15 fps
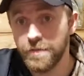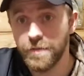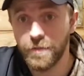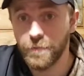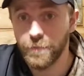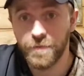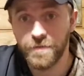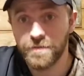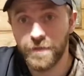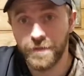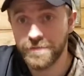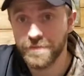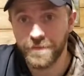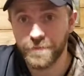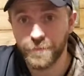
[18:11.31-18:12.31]
you know, wins
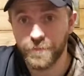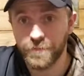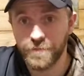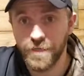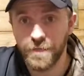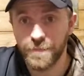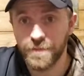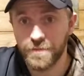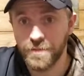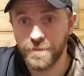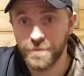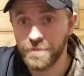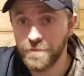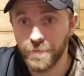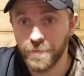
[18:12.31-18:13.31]
like 6 world
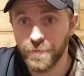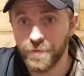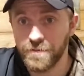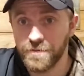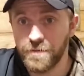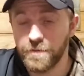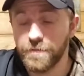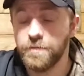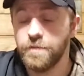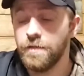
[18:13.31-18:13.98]
championships, Super Bowls, you know.